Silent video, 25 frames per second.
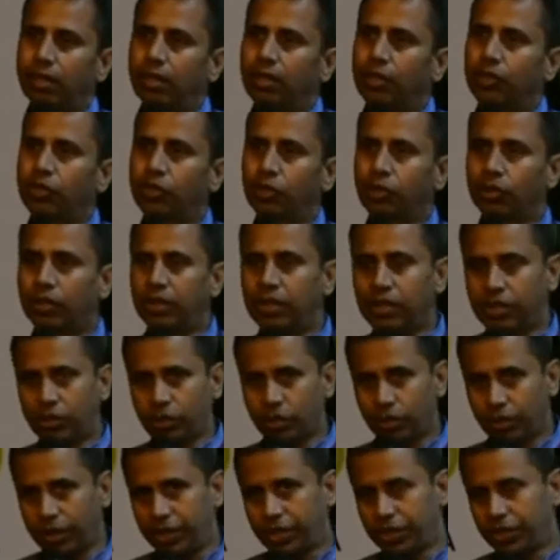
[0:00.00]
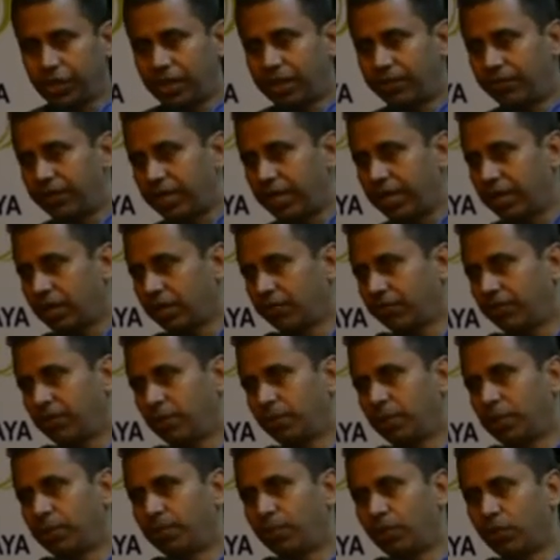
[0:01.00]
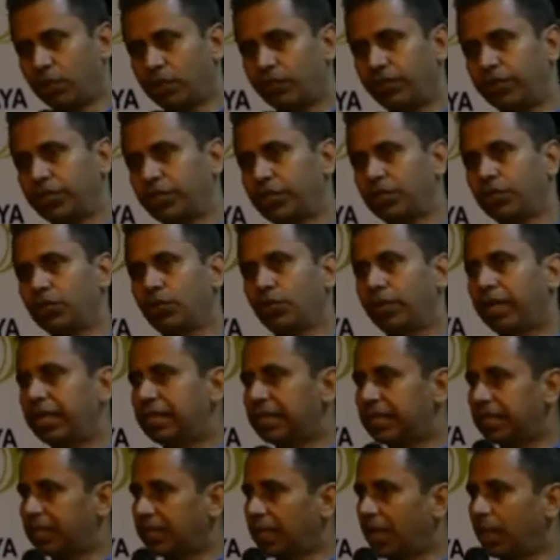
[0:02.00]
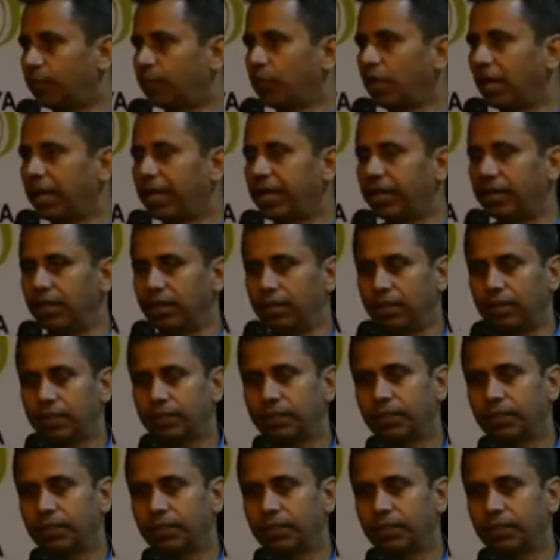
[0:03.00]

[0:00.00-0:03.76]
So this quotation I've taken from a book which is known as Kitabul Hind.